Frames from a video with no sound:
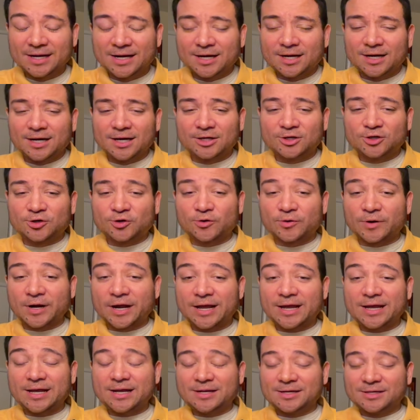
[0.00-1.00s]
A
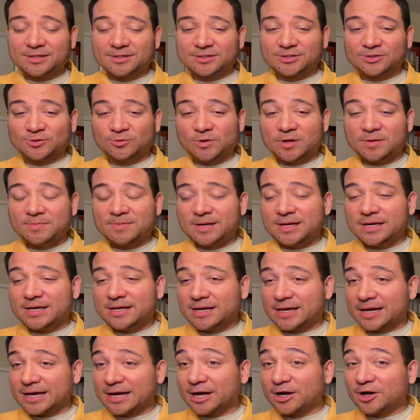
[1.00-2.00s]
crane
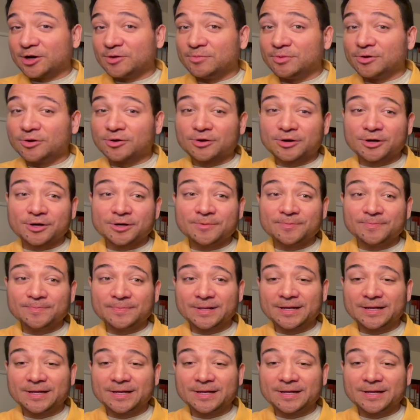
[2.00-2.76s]
sweeping airborne.